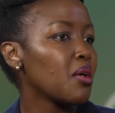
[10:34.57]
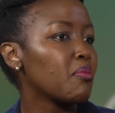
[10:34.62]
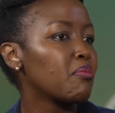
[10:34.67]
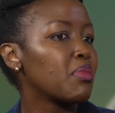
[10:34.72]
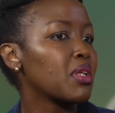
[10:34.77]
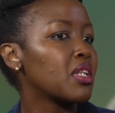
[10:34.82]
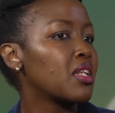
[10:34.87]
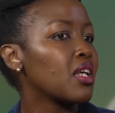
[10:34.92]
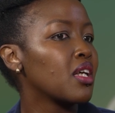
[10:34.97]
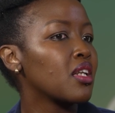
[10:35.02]

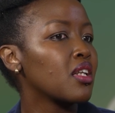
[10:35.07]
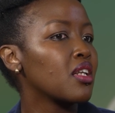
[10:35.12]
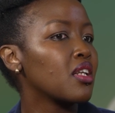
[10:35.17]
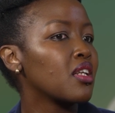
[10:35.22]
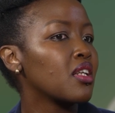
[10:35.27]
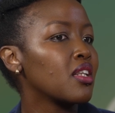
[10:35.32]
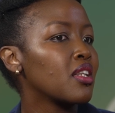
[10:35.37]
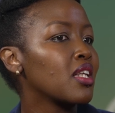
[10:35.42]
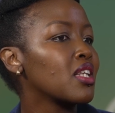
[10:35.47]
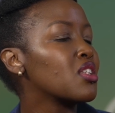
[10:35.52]
But then
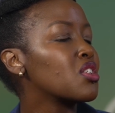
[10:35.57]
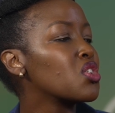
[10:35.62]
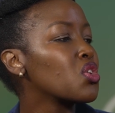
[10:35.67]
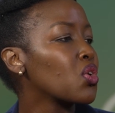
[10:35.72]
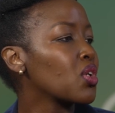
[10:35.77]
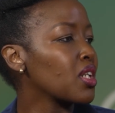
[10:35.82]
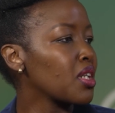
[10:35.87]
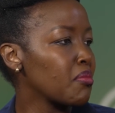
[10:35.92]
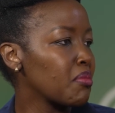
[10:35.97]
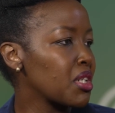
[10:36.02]
there's
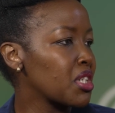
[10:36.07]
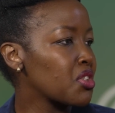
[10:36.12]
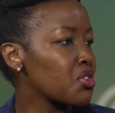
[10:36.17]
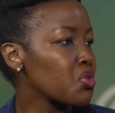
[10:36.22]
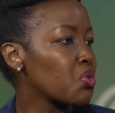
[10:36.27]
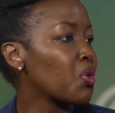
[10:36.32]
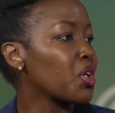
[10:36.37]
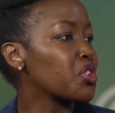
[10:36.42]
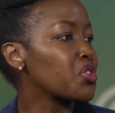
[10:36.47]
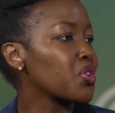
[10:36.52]
no limit
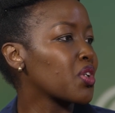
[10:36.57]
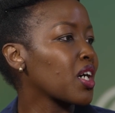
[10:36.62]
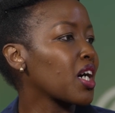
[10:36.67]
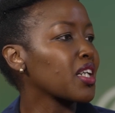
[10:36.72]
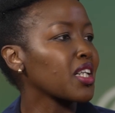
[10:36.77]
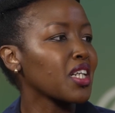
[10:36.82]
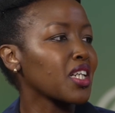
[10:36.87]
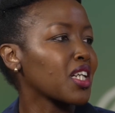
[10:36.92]
to what you can